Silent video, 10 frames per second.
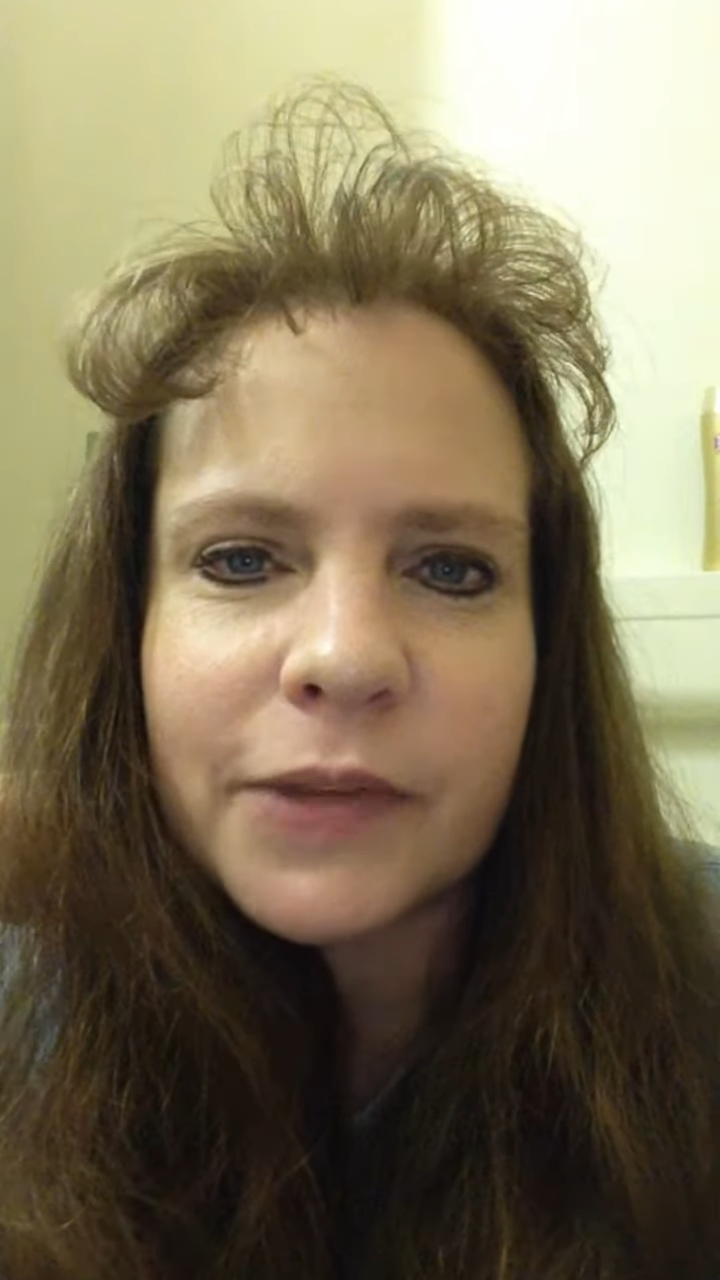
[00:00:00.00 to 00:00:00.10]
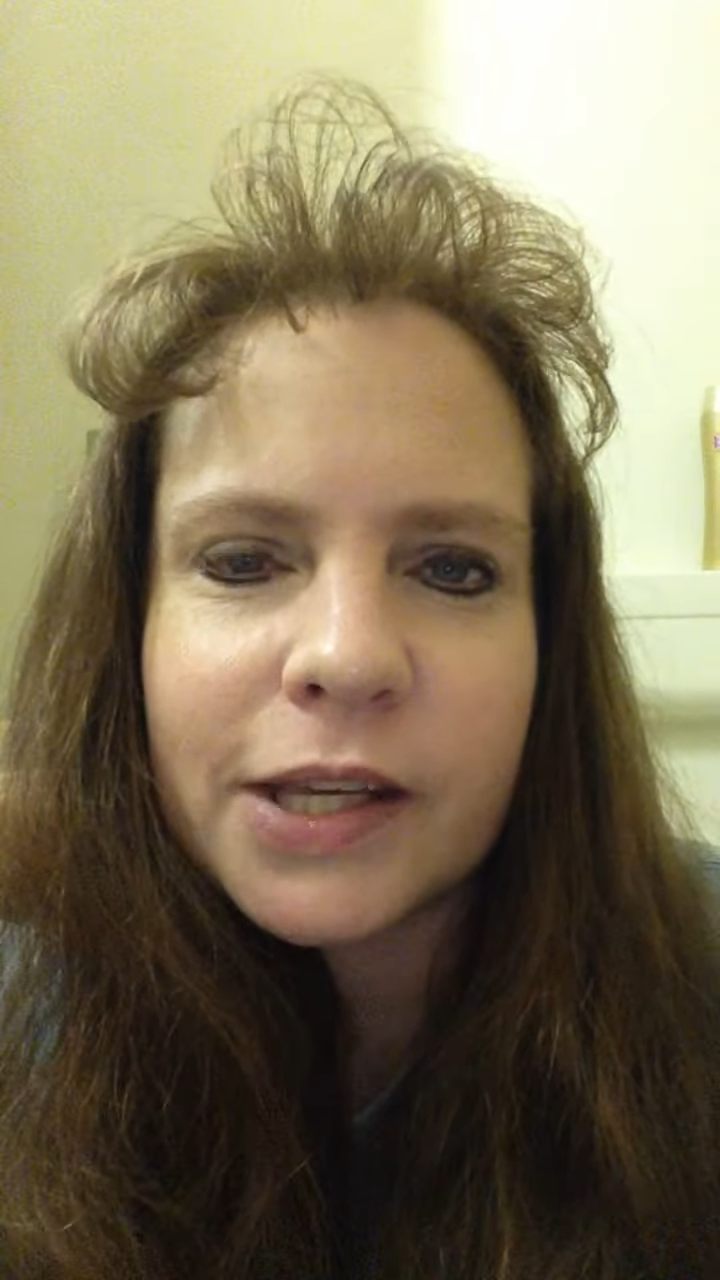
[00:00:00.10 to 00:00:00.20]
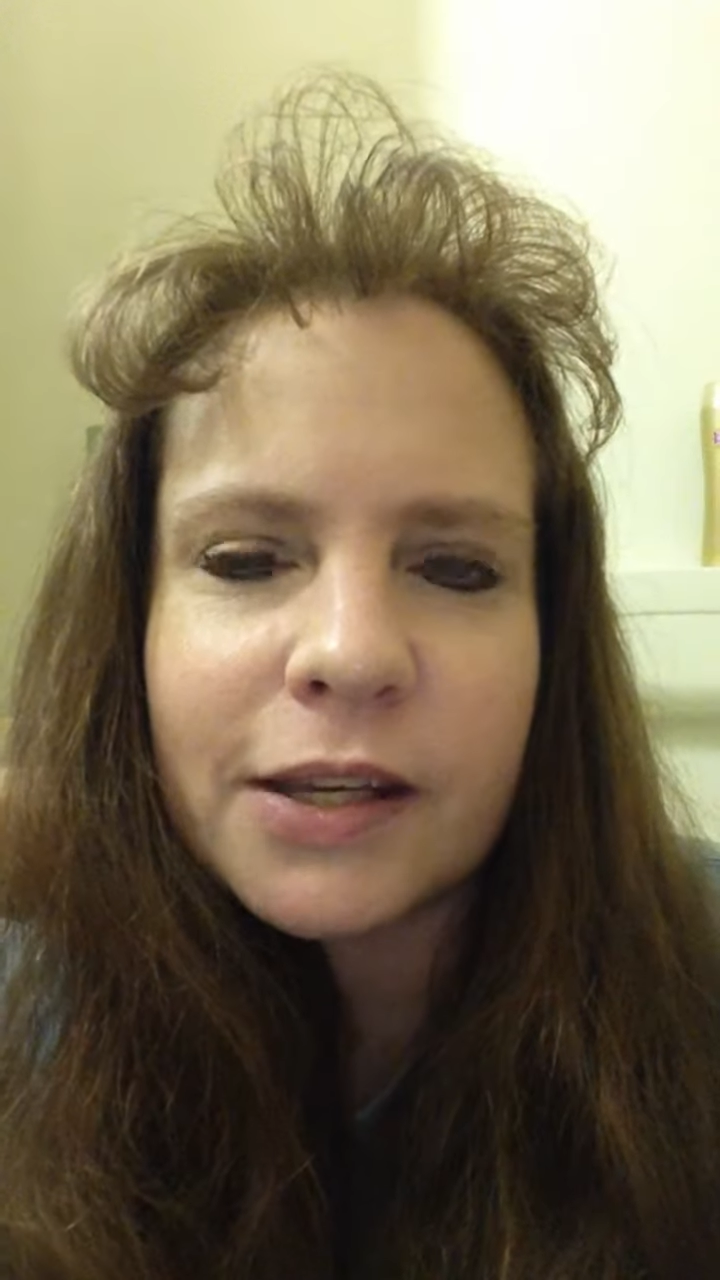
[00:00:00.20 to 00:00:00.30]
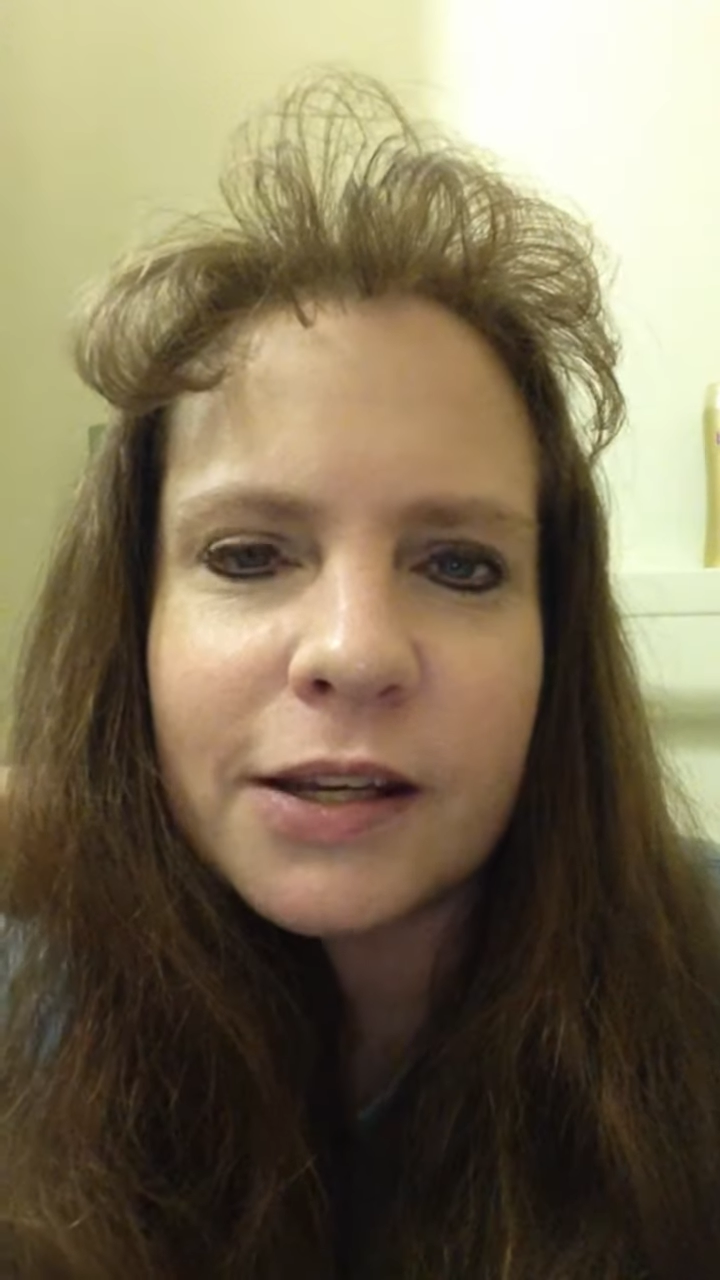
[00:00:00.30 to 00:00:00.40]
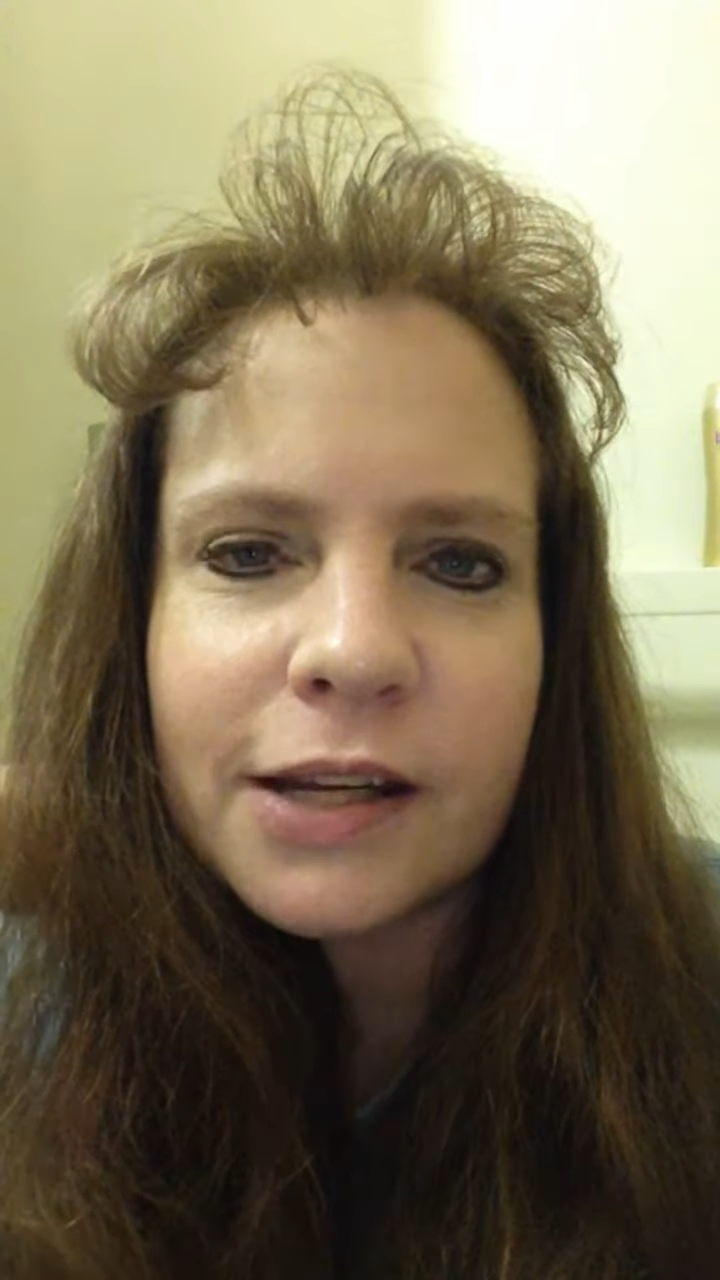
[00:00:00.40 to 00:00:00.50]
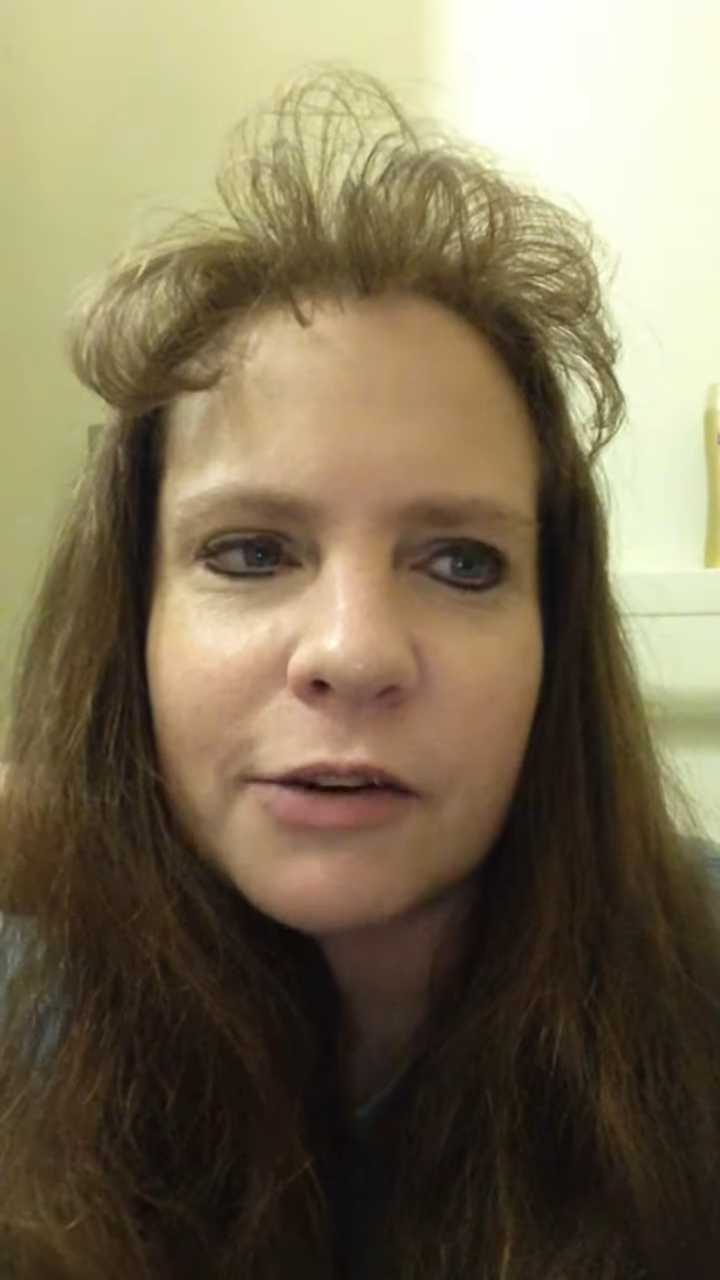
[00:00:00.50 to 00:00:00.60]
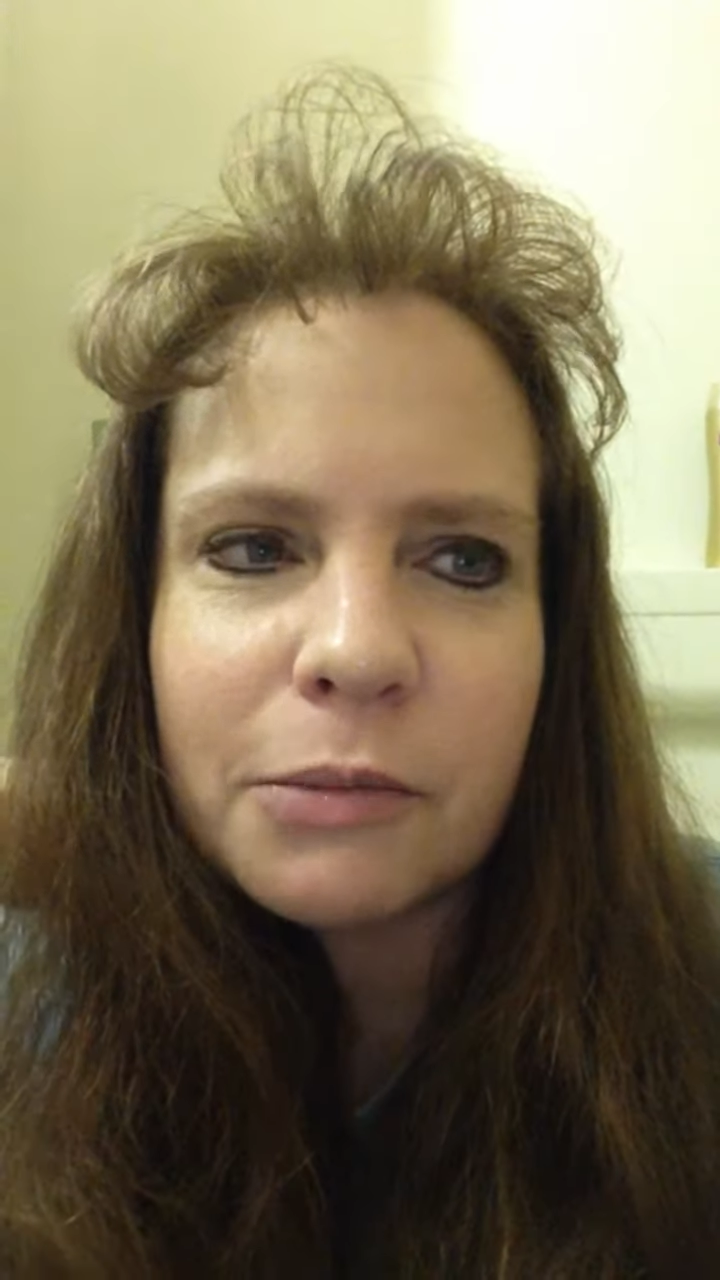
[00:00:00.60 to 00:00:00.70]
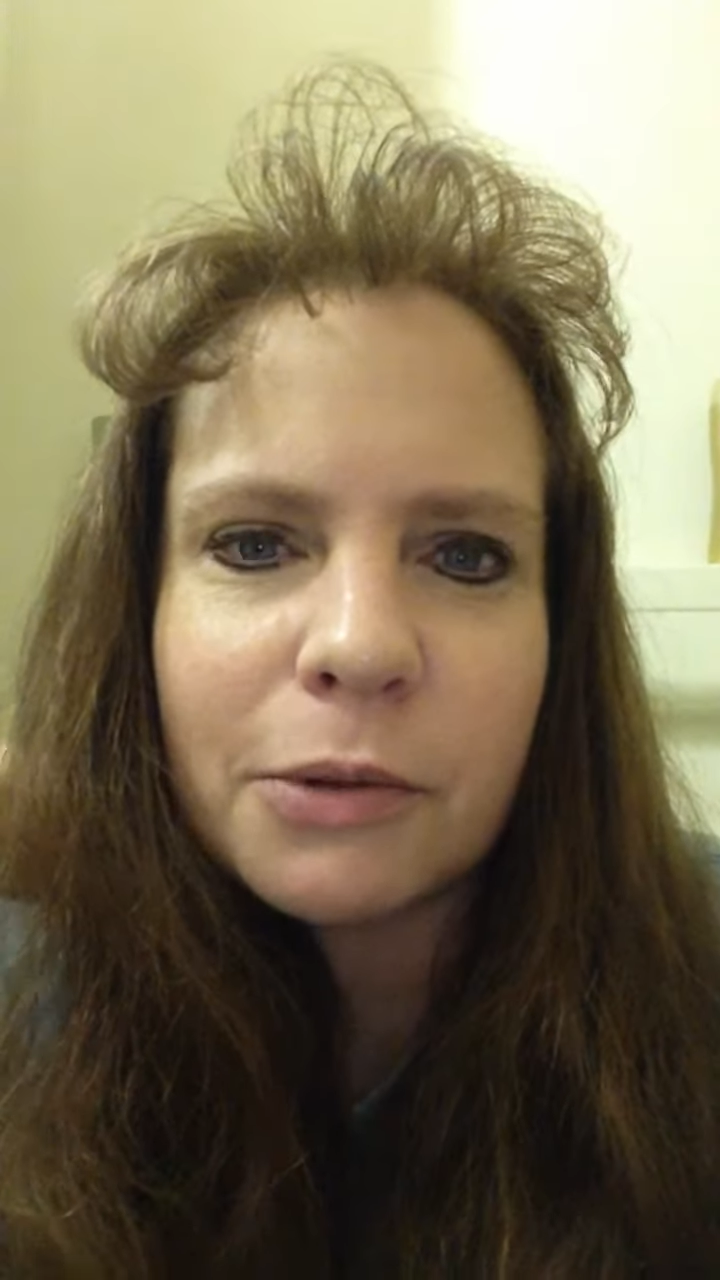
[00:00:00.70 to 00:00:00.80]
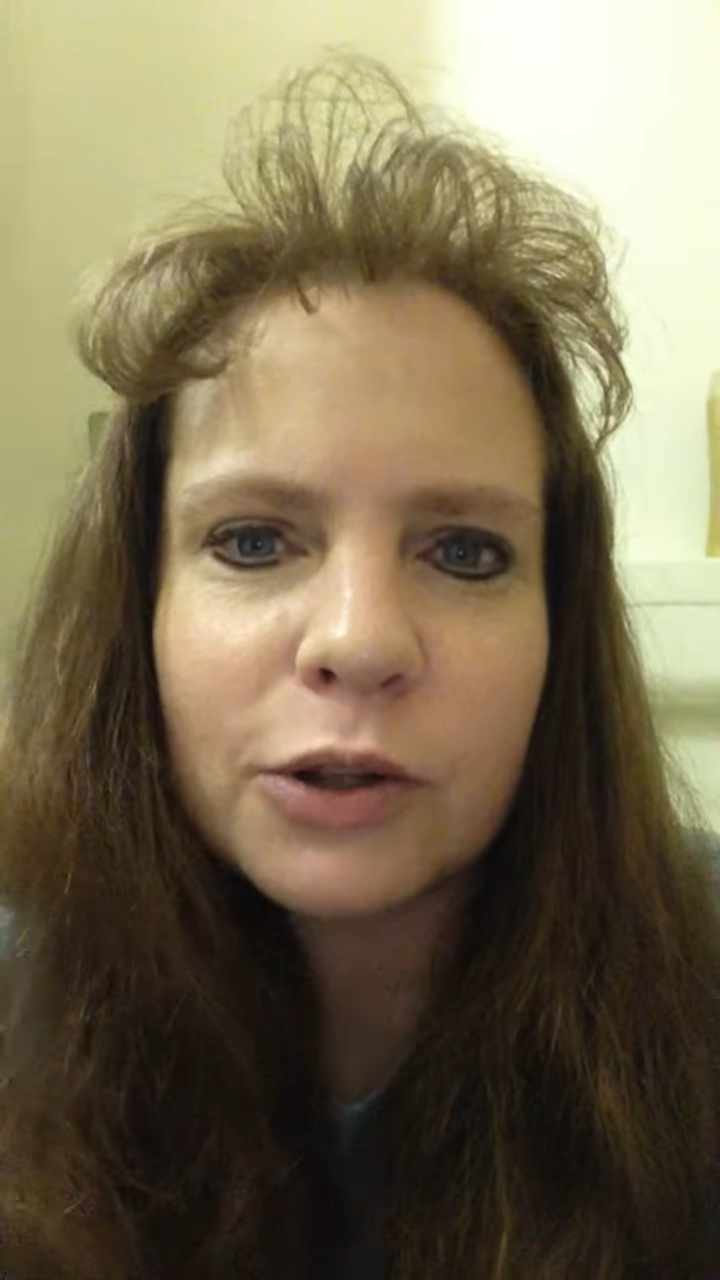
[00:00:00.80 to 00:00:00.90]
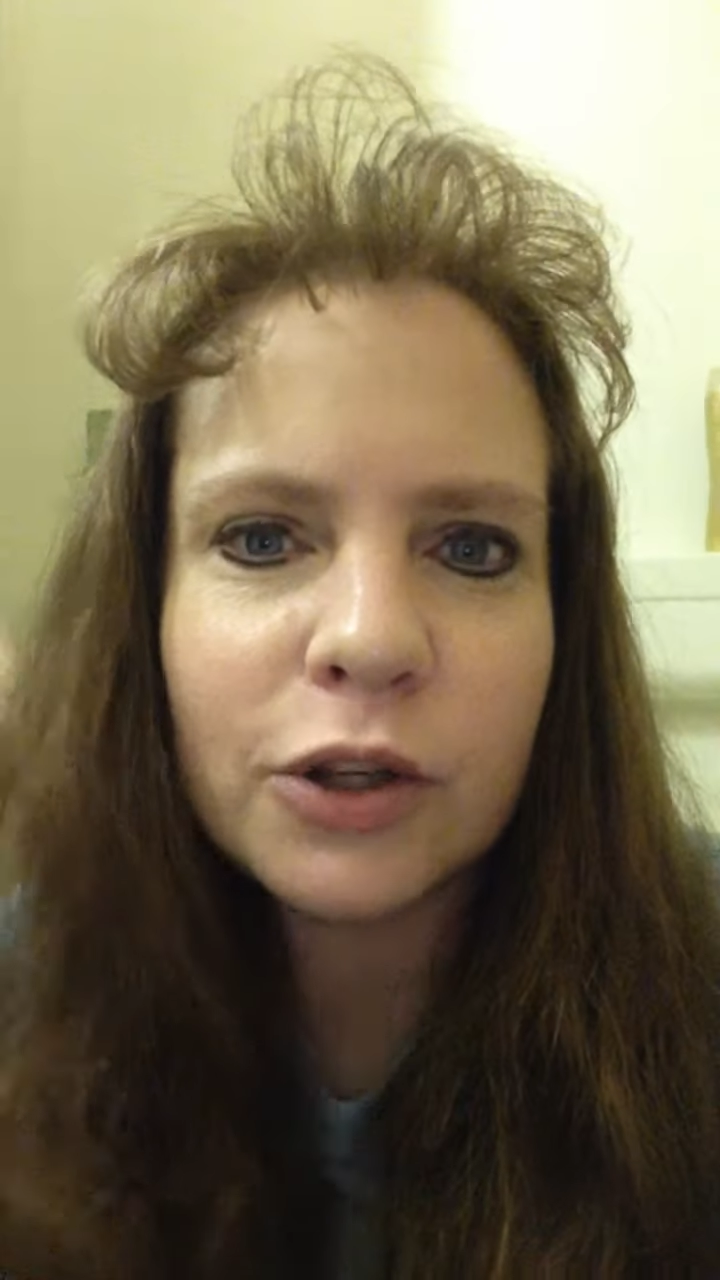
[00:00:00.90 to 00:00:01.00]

and I remember